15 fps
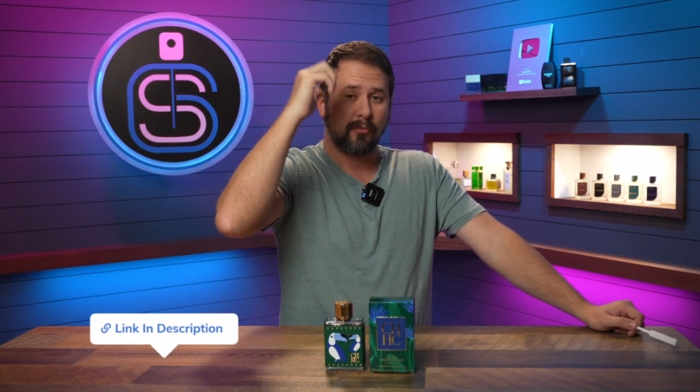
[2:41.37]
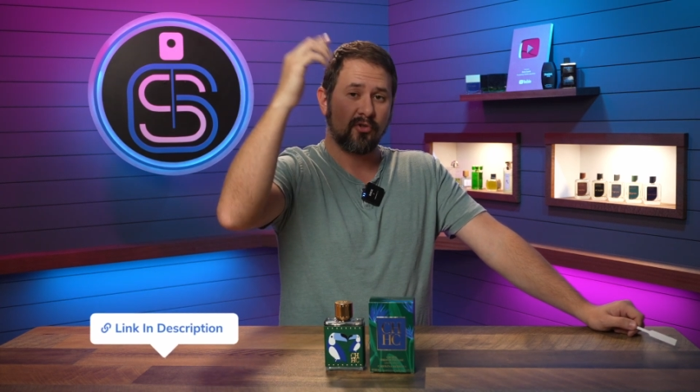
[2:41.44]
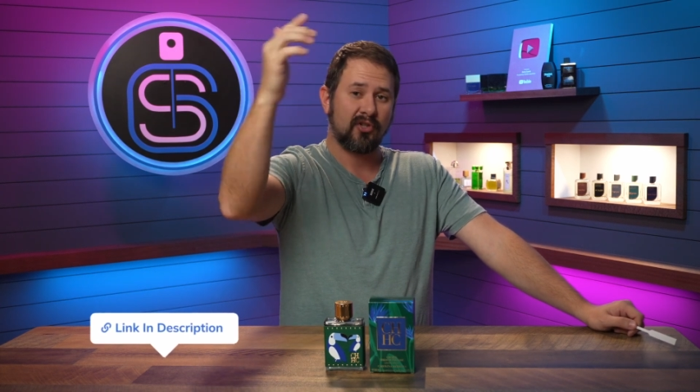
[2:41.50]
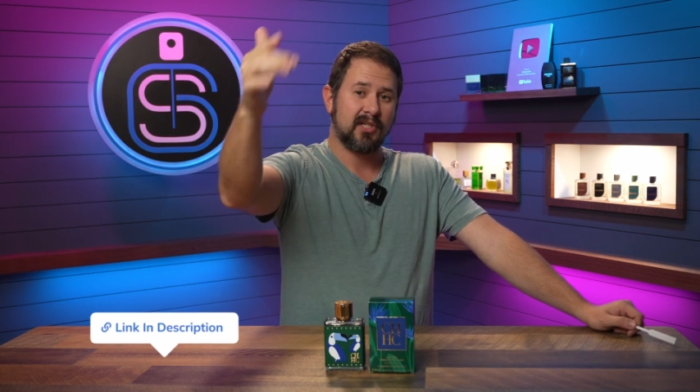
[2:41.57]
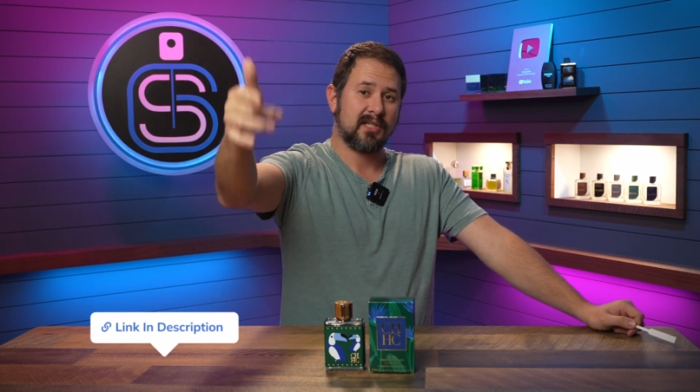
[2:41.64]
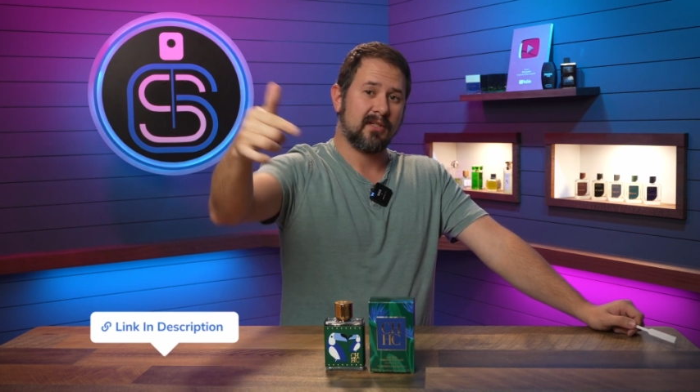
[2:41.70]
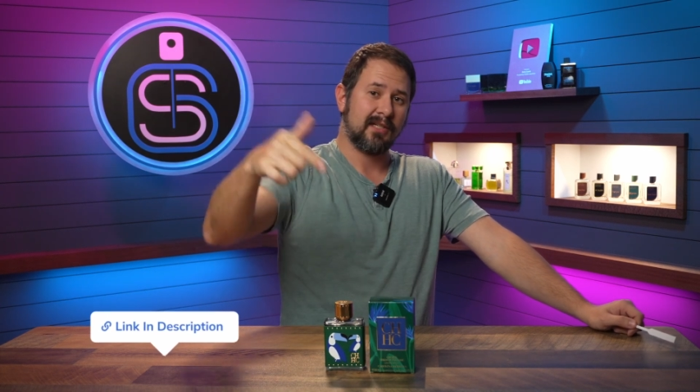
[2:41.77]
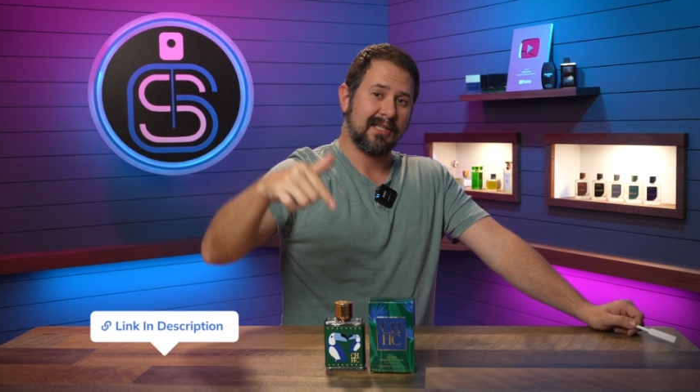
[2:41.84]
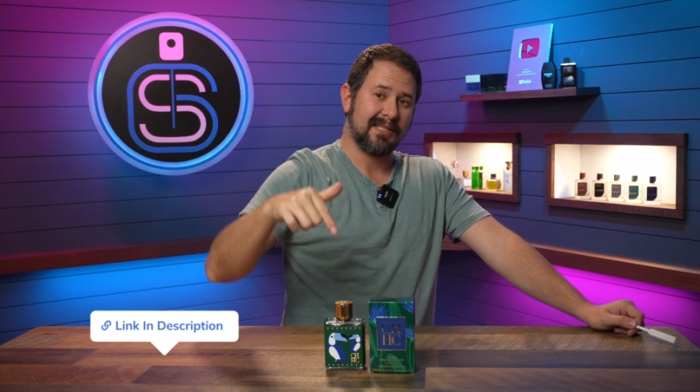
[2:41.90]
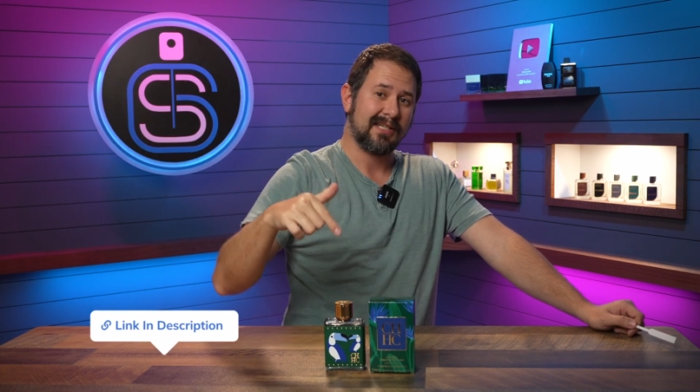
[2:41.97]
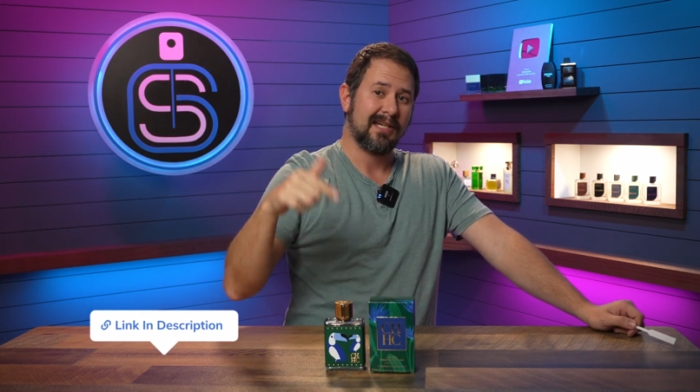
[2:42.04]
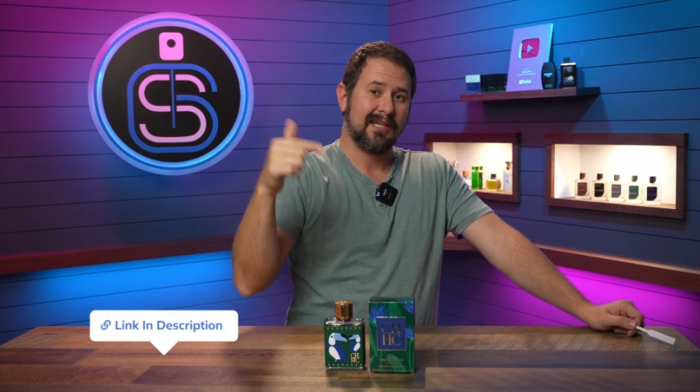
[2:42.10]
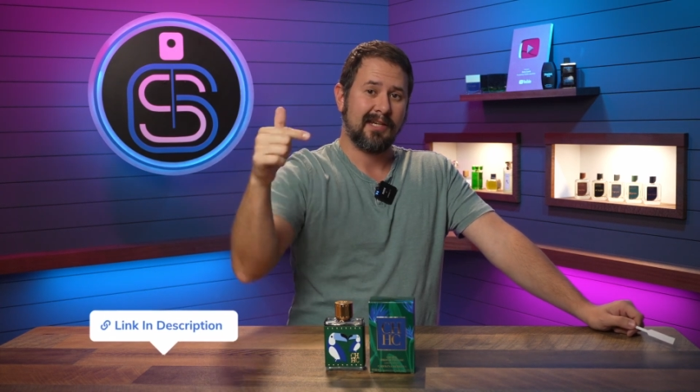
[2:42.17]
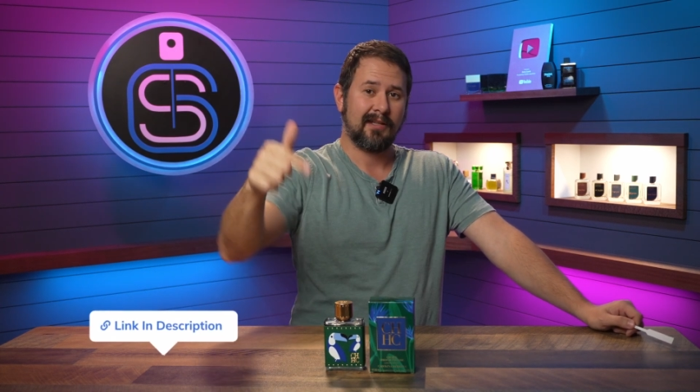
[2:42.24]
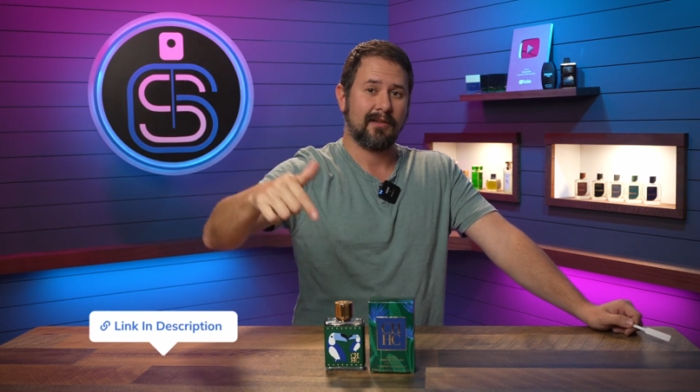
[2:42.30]
which is linked
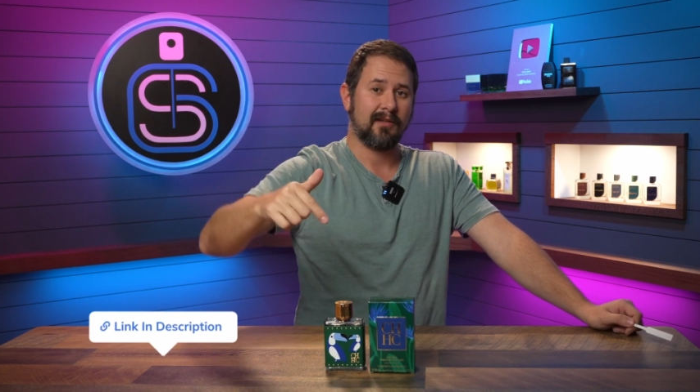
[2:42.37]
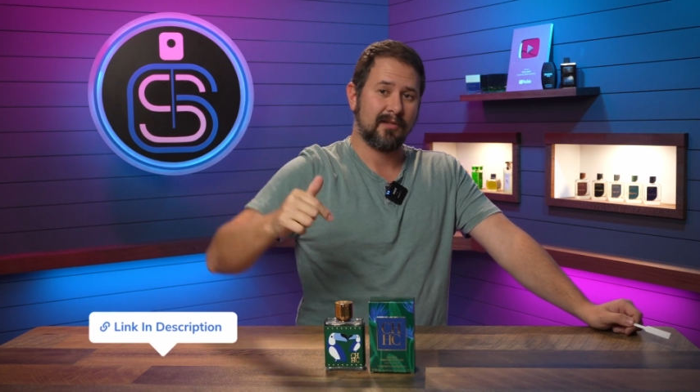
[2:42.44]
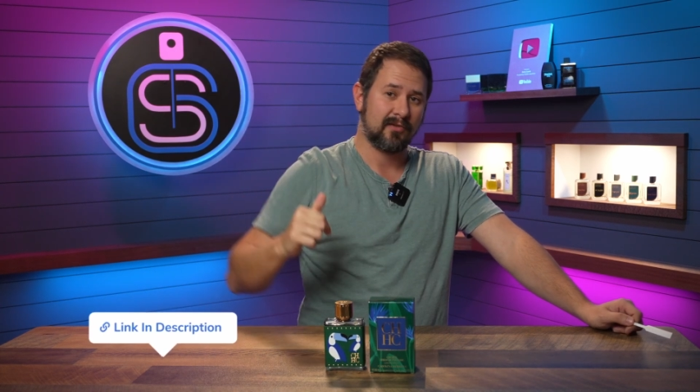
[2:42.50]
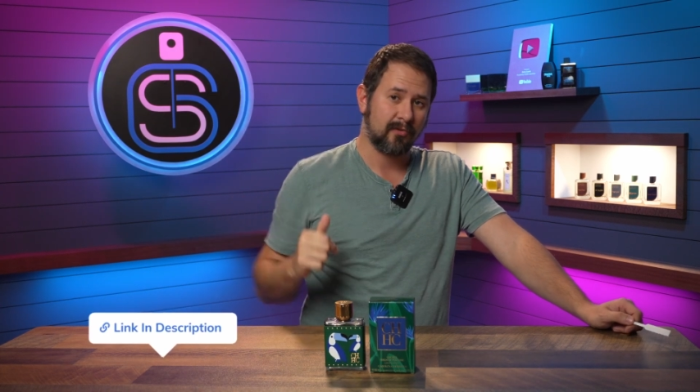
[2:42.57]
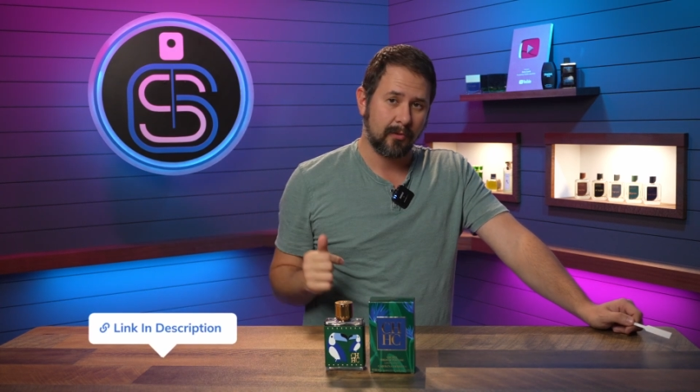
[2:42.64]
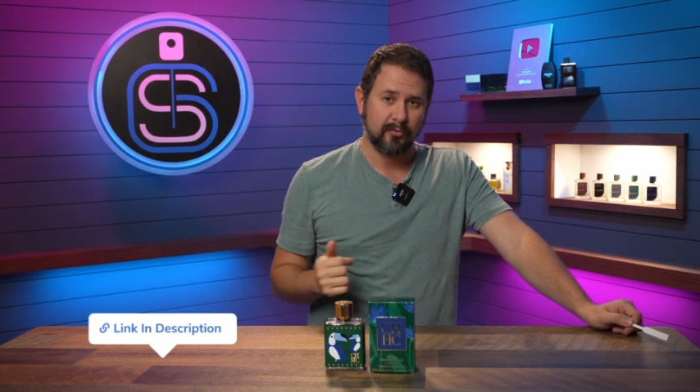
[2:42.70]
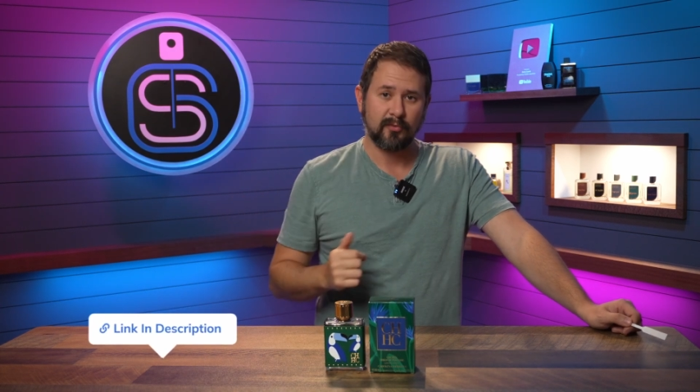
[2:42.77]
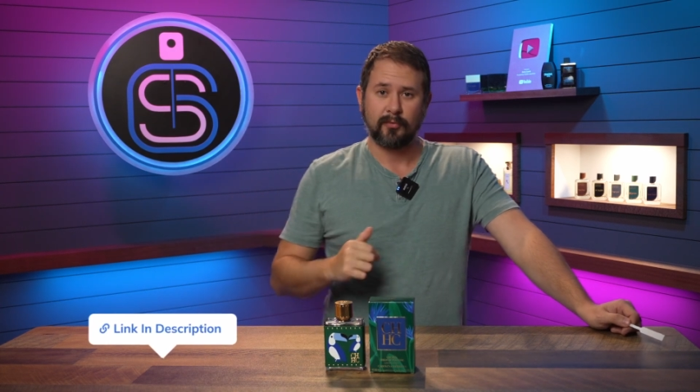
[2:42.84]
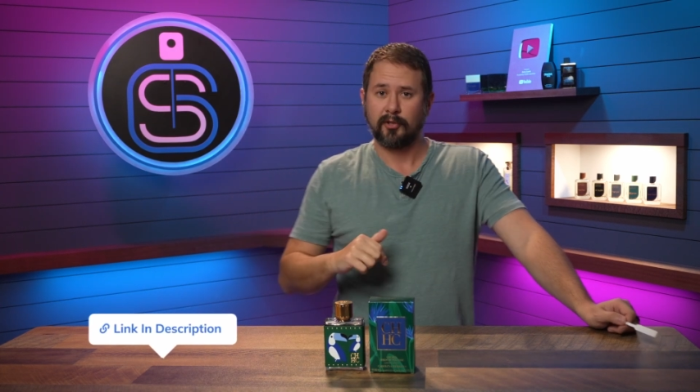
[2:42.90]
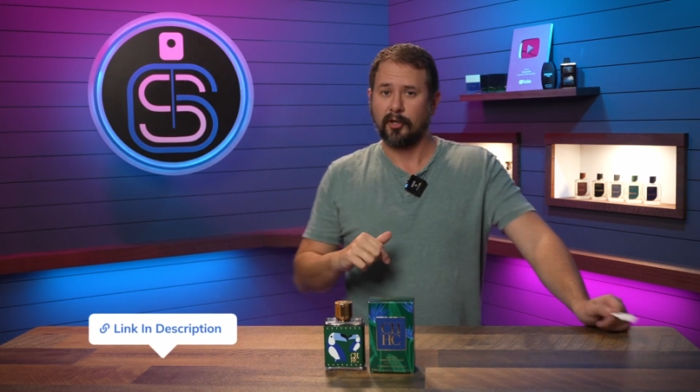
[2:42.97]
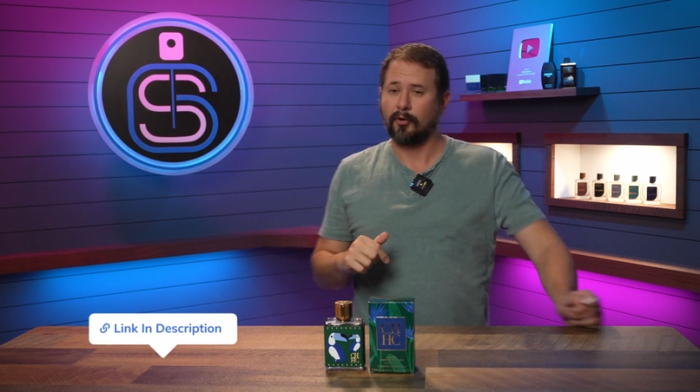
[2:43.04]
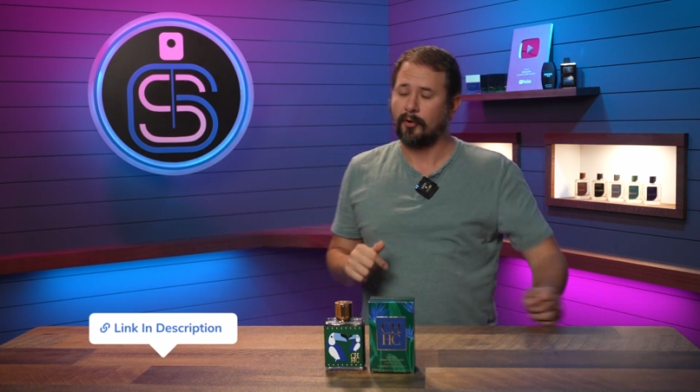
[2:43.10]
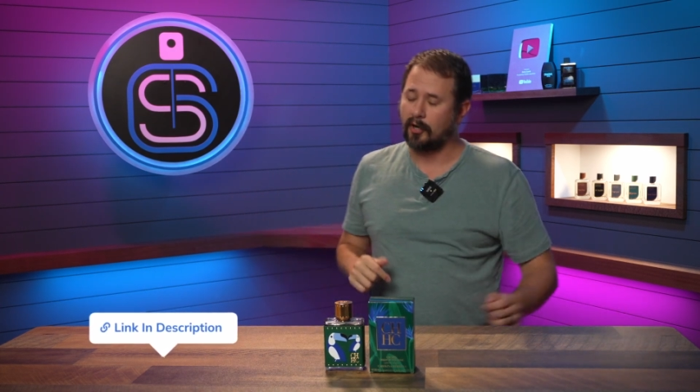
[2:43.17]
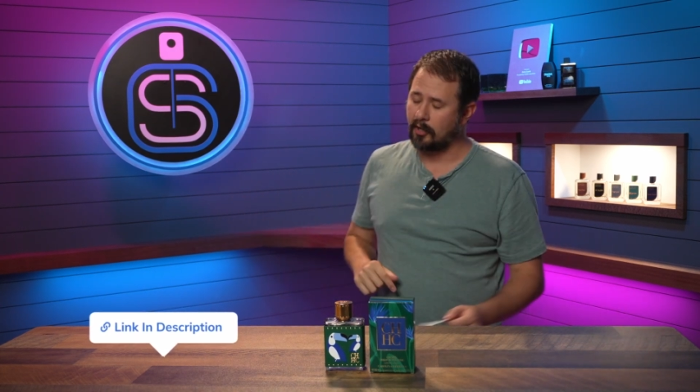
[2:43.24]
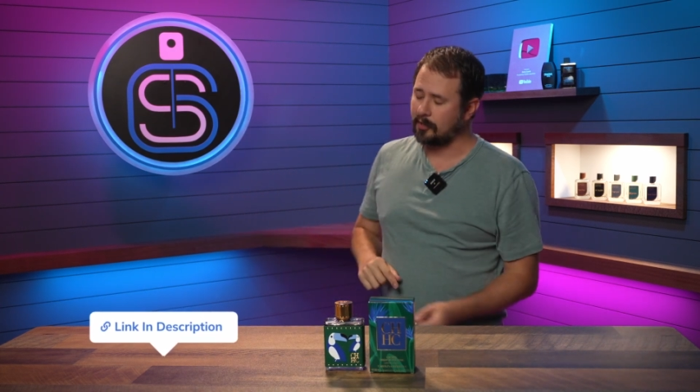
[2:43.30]
in the description
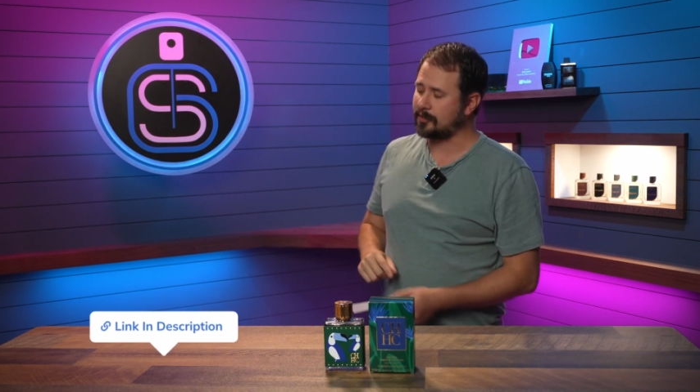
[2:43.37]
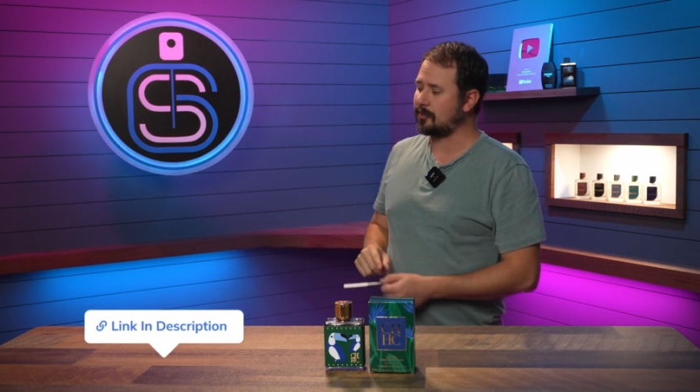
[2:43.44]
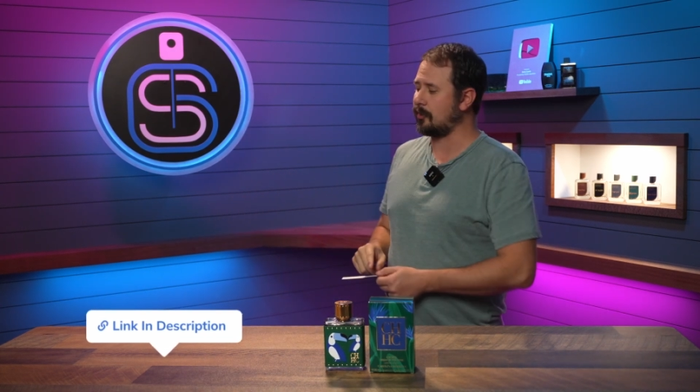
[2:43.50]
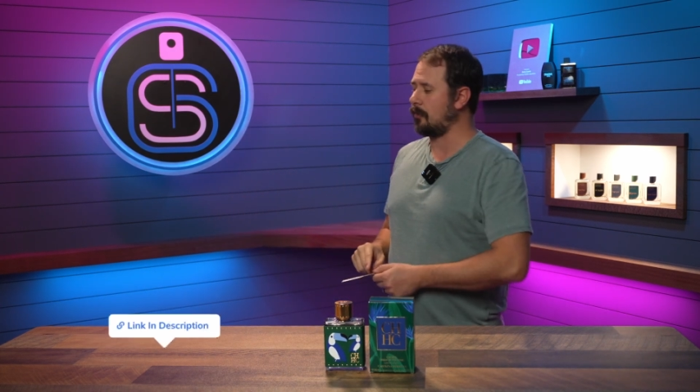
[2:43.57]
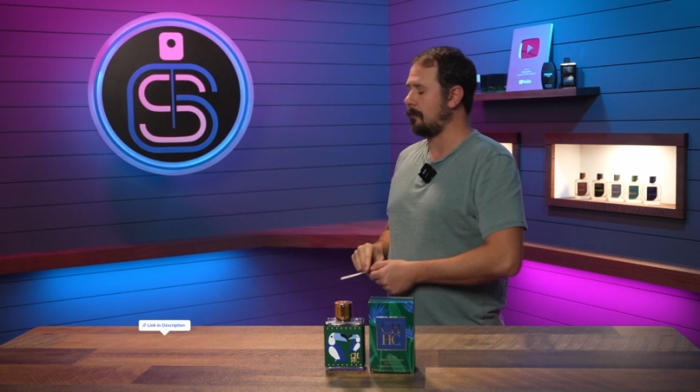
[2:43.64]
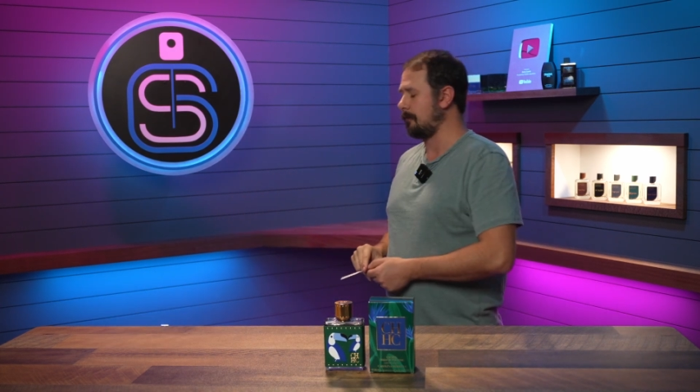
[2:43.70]
below also.